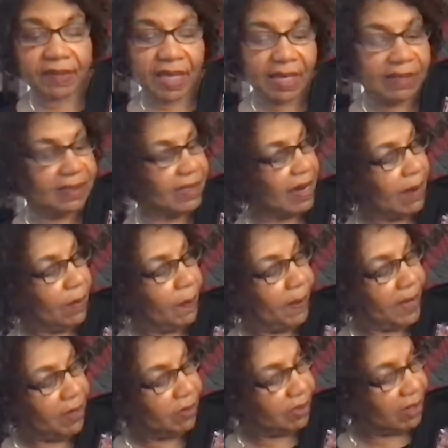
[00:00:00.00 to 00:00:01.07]
things that I will
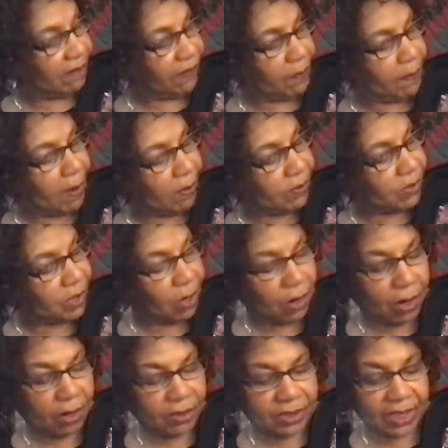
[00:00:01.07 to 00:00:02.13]
be using for
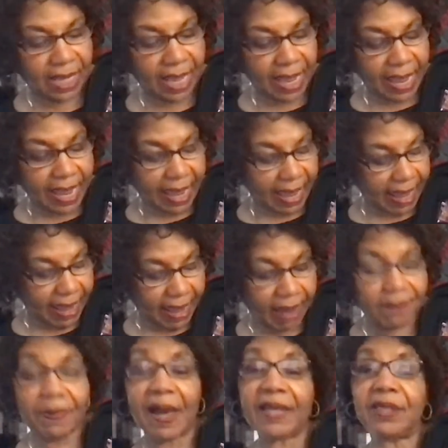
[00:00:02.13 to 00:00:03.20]
postcards.
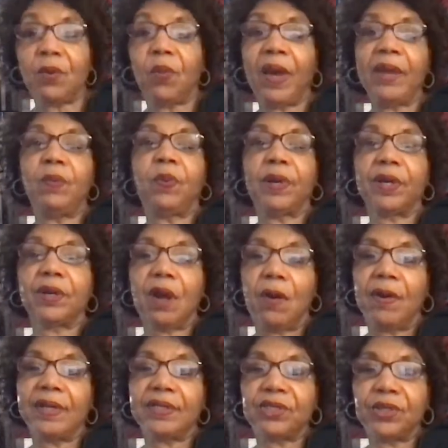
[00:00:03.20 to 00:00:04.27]
And by the way, we're
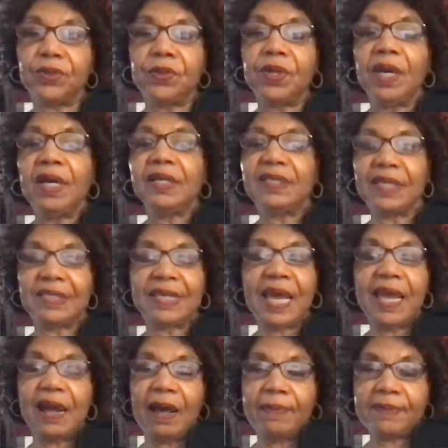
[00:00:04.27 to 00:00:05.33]
going to
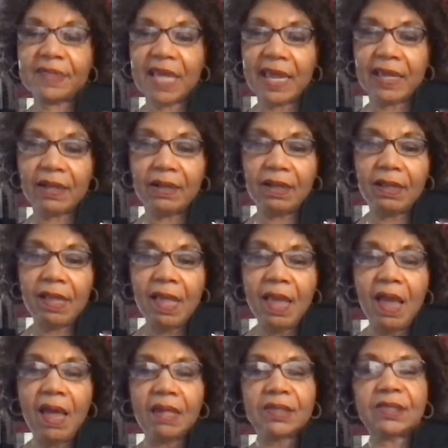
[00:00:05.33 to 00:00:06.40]
today upcycle
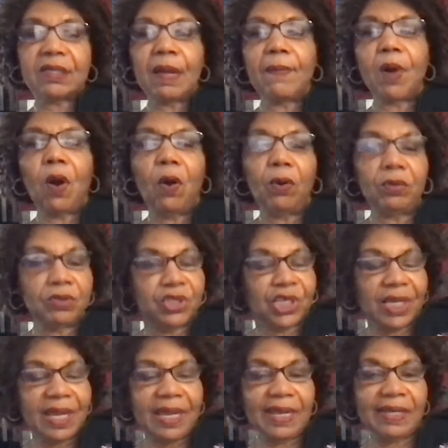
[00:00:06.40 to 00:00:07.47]
some old
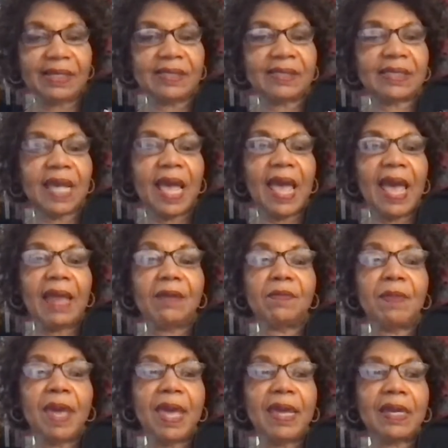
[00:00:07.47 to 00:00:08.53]
jeans and
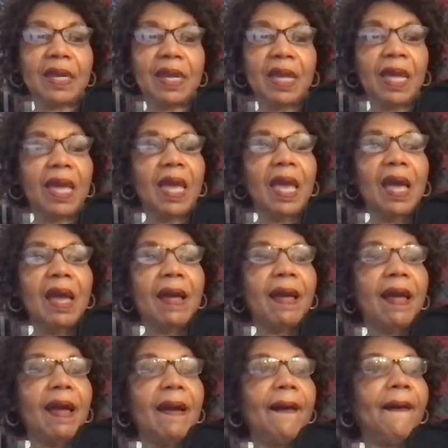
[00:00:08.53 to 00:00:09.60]
make
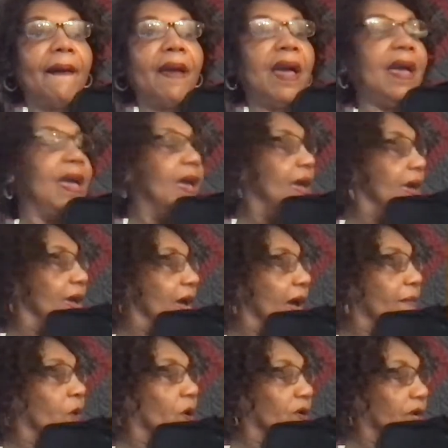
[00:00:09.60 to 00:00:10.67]
a,
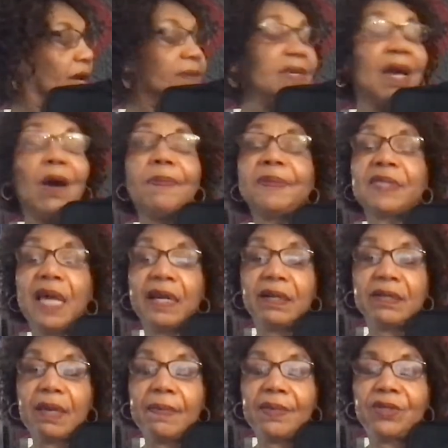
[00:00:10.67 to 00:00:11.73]
I'm going to
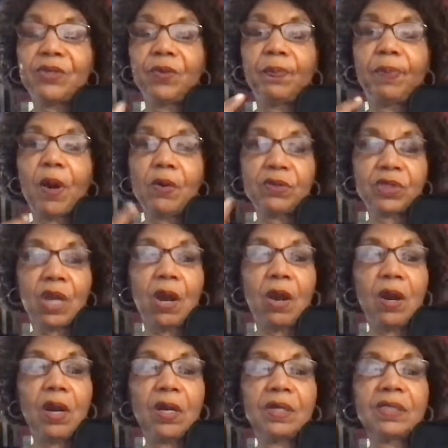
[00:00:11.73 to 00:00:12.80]
upcycle them into
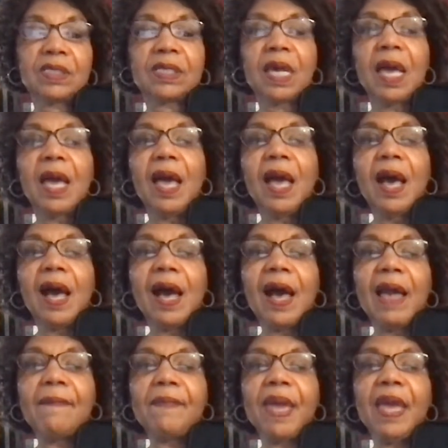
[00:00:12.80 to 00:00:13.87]
postcards.
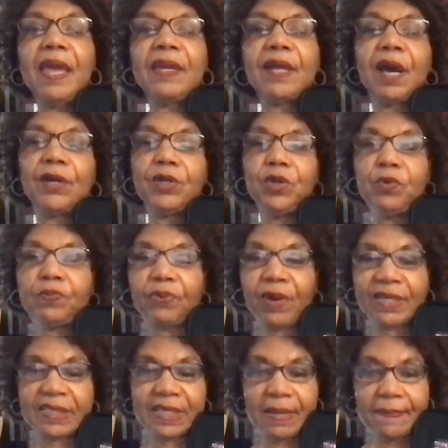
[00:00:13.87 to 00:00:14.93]
I made a new
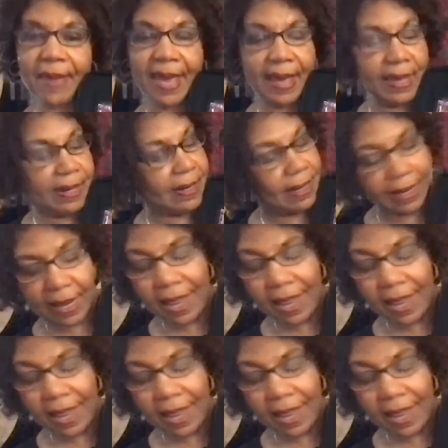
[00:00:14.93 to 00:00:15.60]
pressing mat.